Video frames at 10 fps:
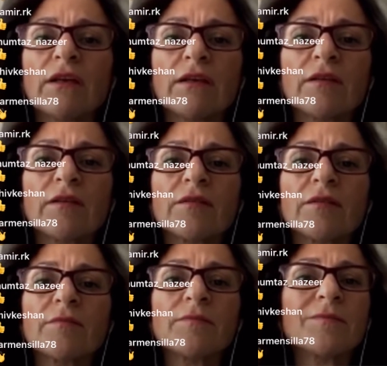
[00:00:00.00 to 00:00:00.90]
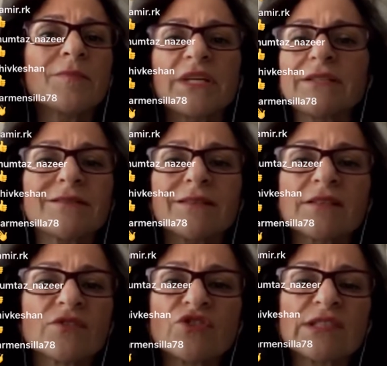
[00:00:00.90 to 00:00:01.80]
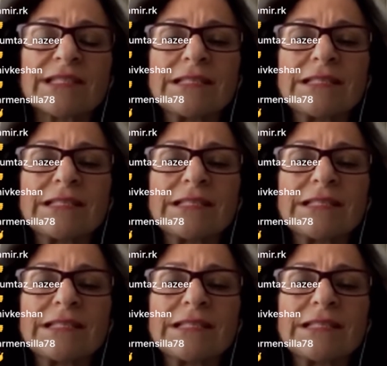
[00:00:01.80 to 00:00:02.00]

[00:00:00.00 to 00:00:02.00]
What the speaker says: but it doesn't